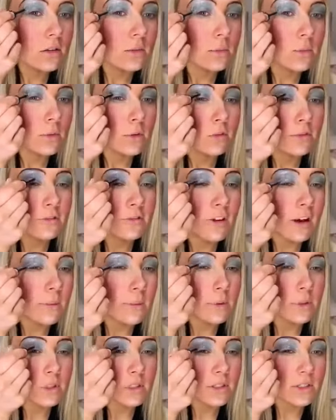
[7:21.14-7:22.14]
the more
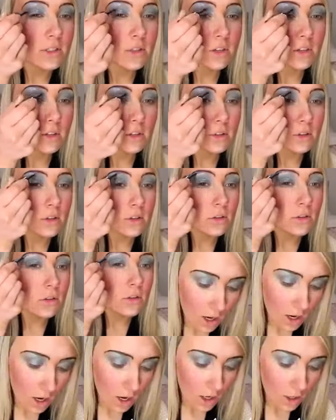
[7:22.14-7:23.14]
fabulous you're going to look.
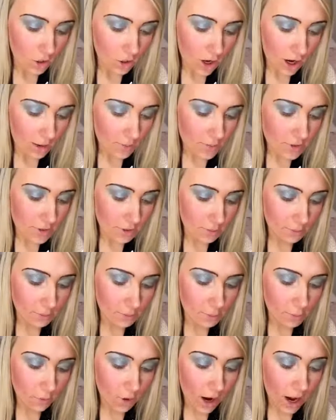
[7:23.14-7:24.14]
Grab some
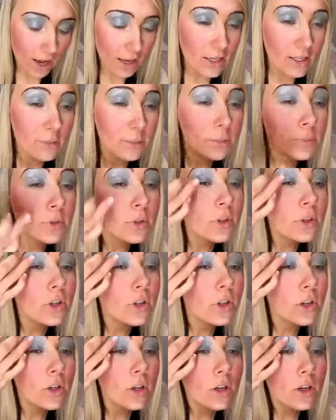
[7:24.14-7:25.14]
bright
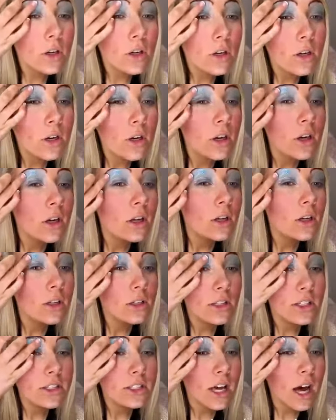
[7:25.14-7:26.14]
blue
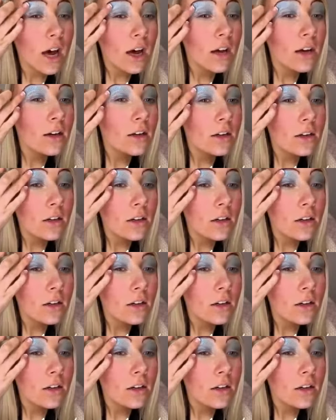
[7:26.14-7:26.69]
glitter